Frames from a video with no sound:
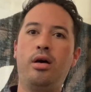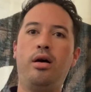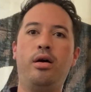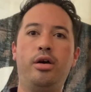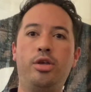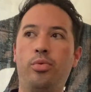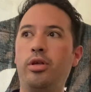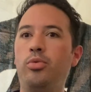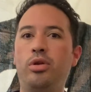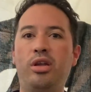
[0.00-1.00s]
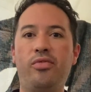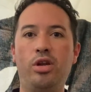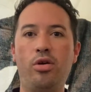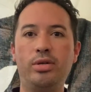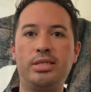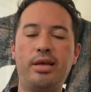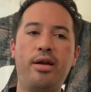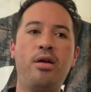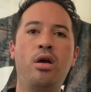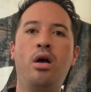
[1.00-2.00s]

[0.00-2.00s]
You really wouldn't even know it's there.